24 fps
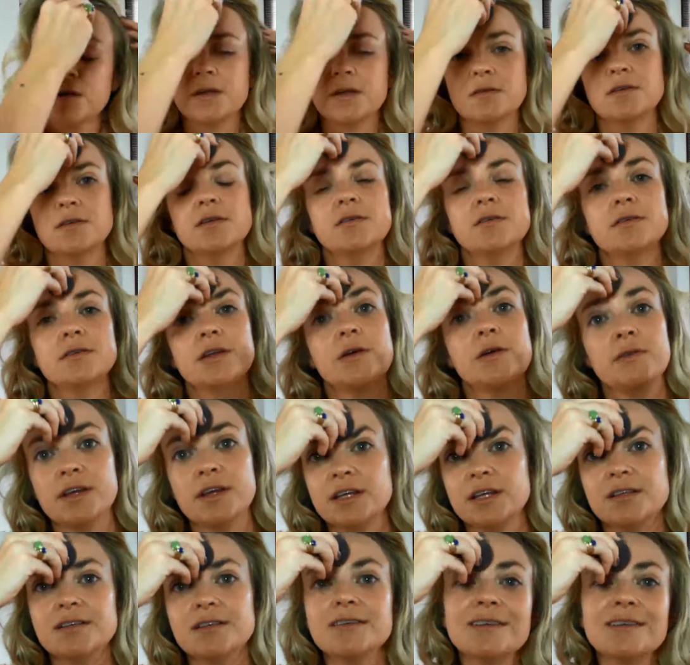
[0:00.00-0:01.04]
You know,
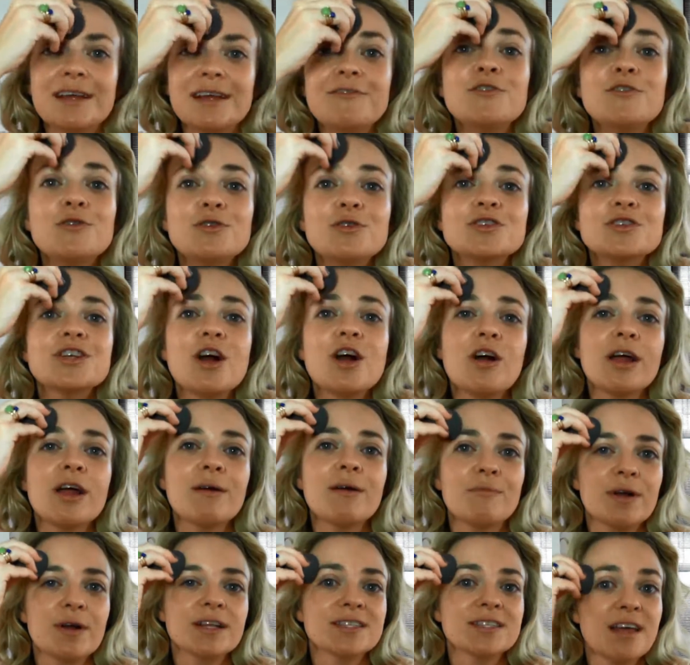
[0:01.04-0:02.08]
if you're using
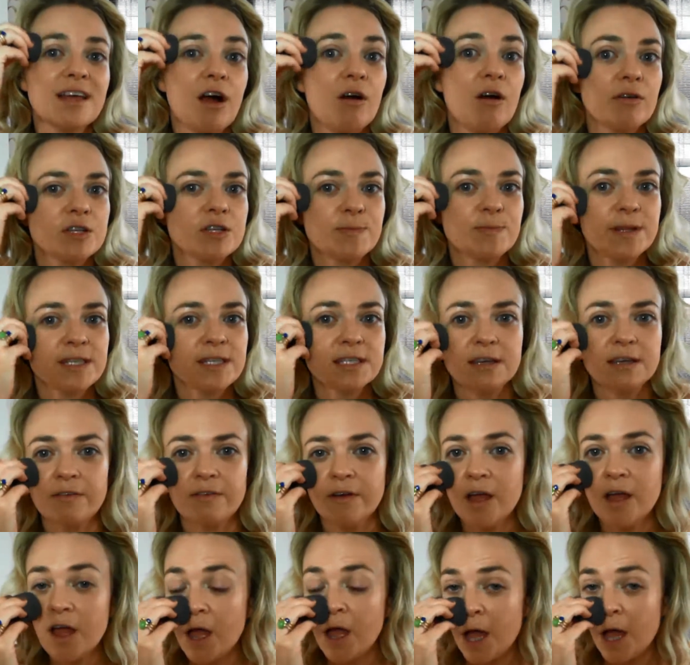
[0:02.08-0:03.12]
high-end brands, they are expensive.
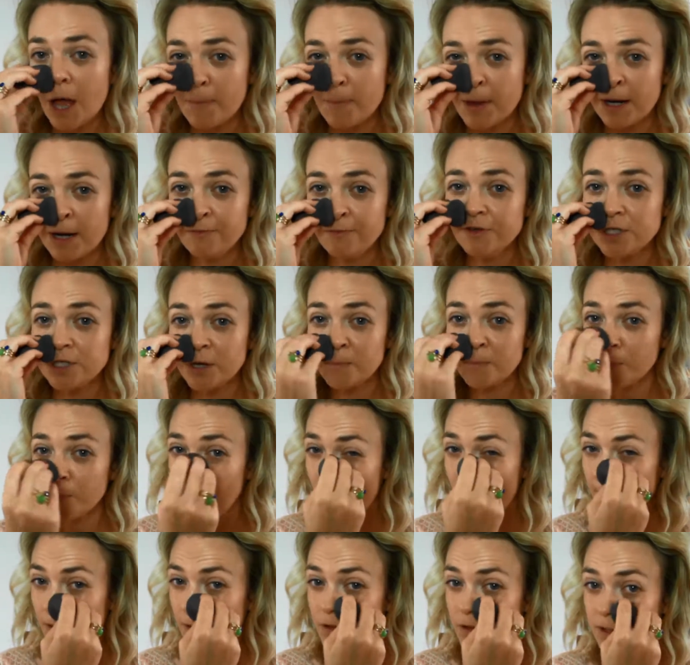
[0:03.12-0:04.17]
And if you don't
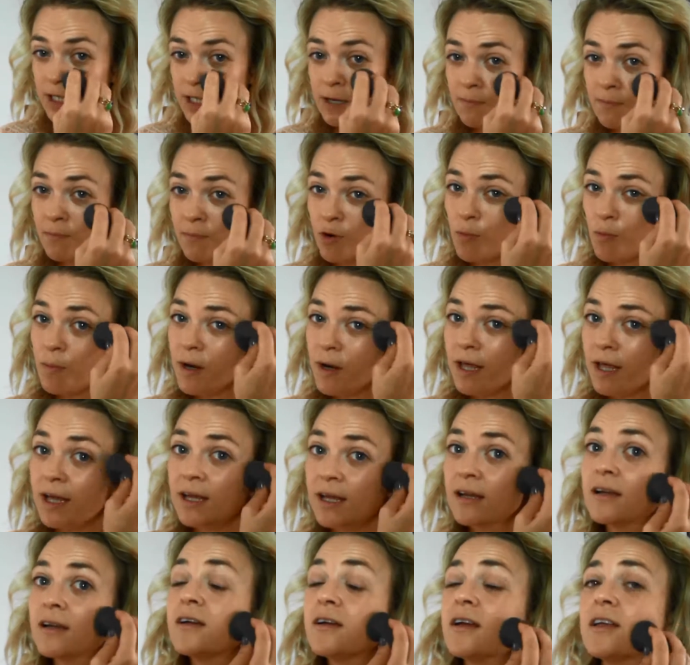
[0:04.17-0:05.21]
prep your skin
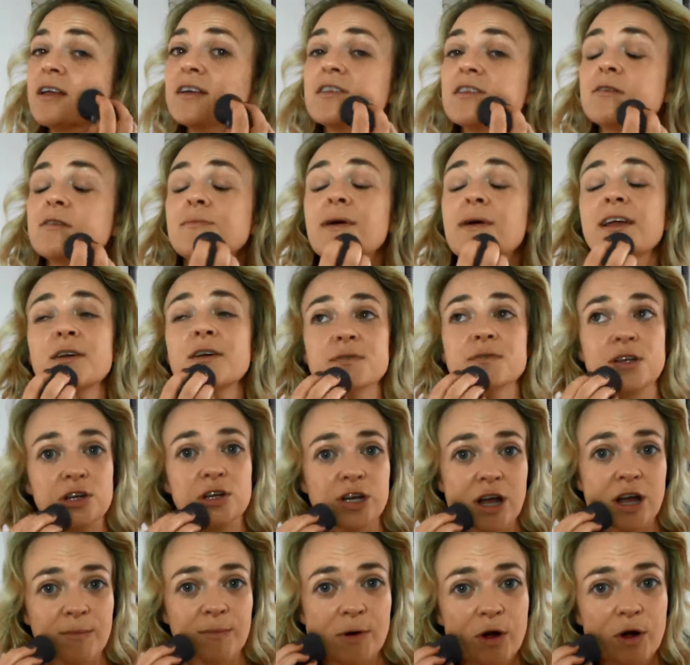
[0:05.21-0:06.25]
properly, the makeup's going to
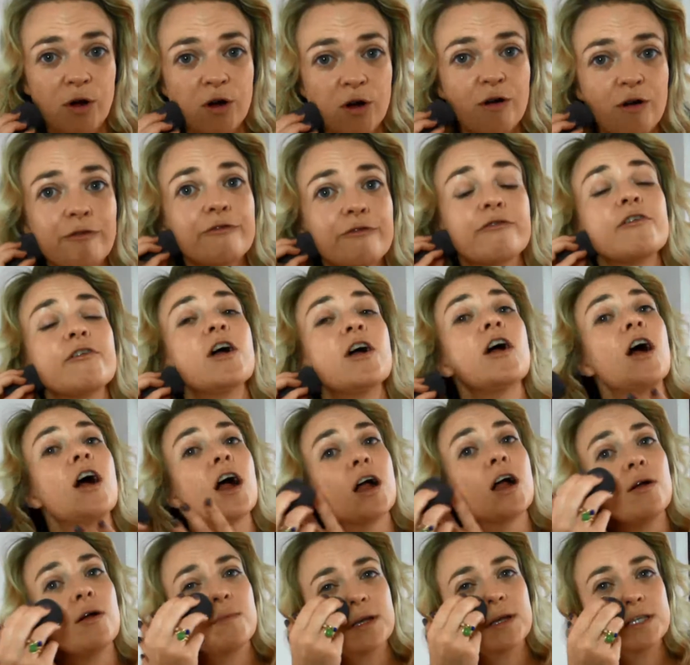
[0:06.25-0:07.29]
come off,
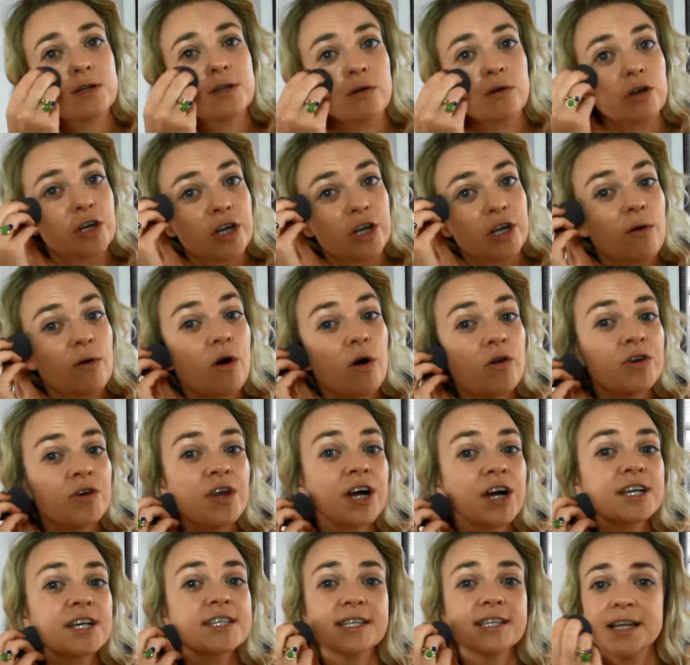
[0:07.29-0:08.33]
it's not going to go on
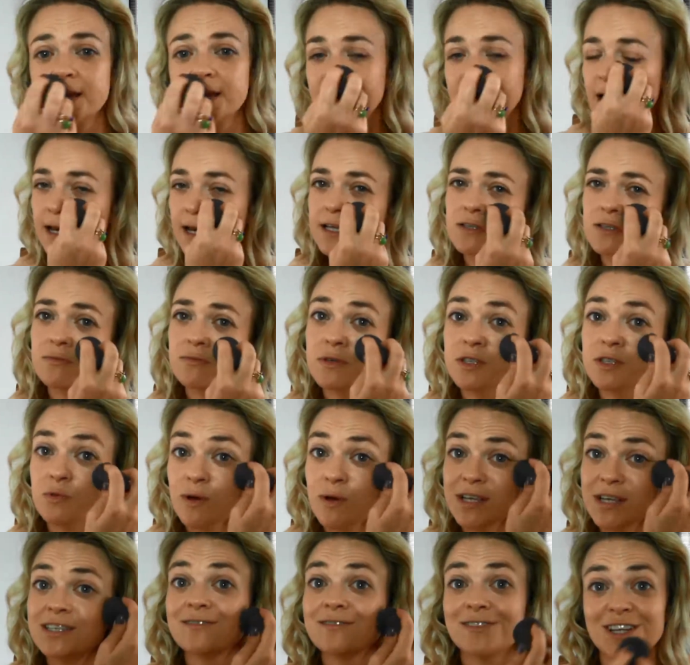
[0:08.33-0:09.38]
nicely, and it's almost a
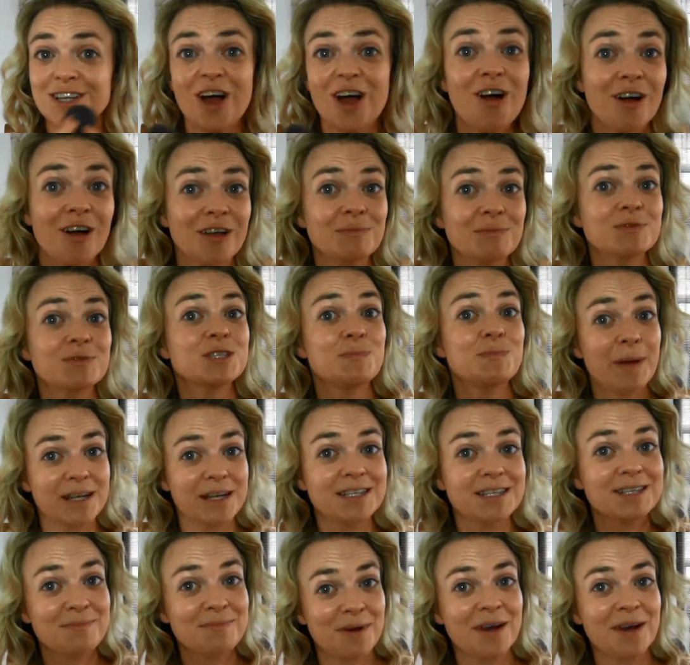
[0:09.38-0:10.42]
waste of time
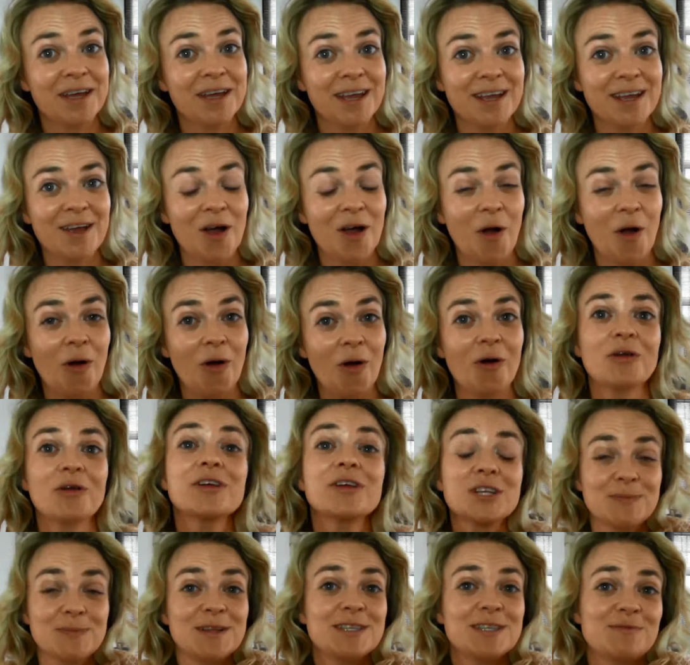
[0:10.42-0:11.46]
spending money on
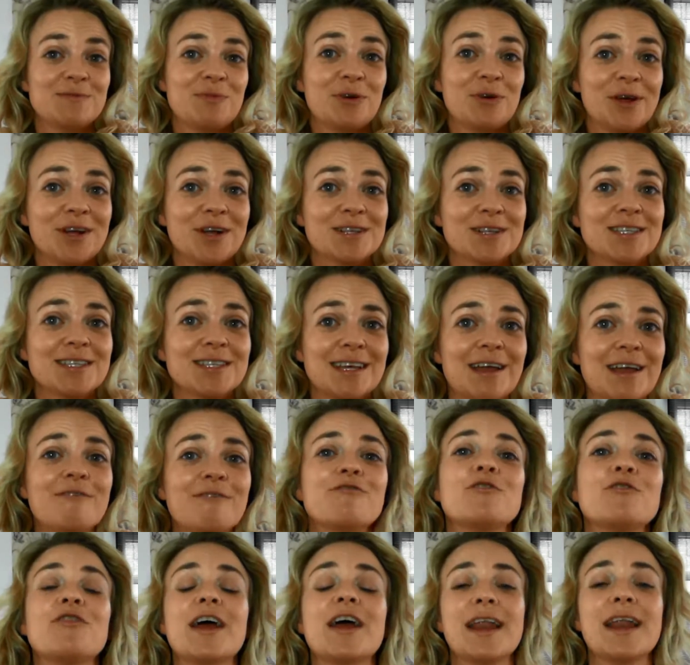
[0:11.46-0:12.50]
expensive products
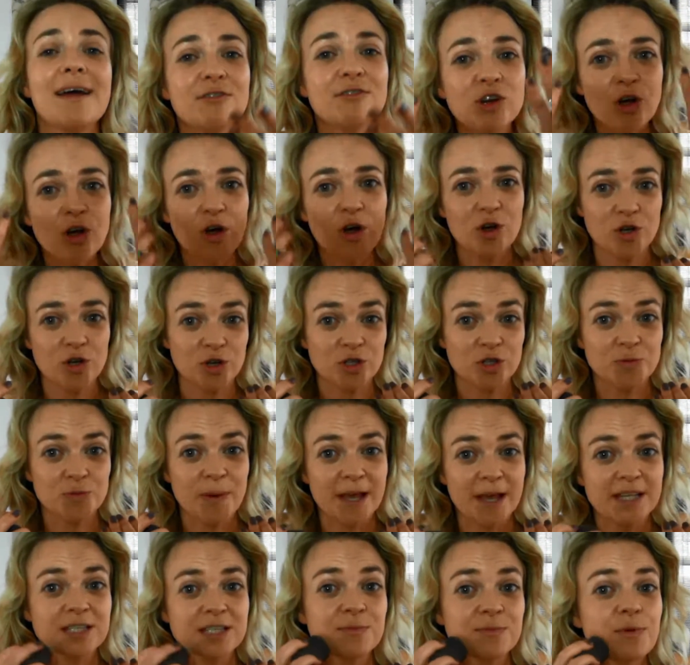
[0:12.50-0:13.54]
if you then haven't got a good
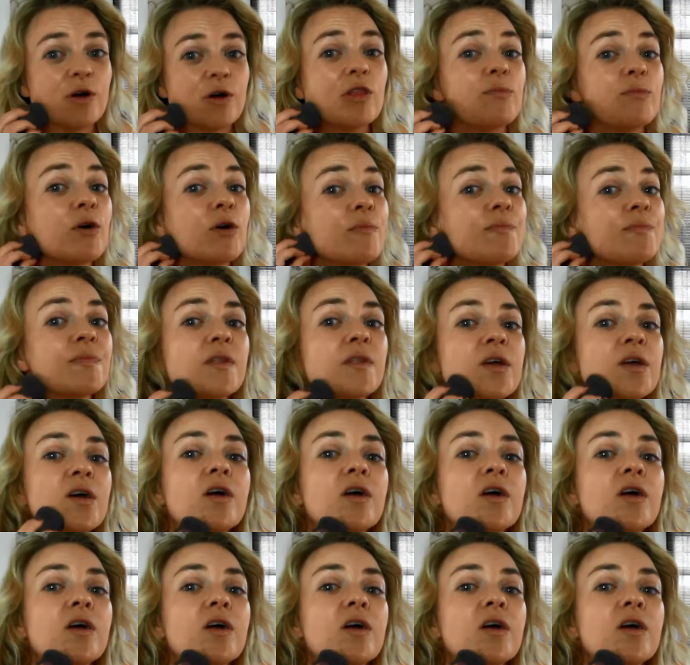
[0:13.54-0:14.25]
base to put them on.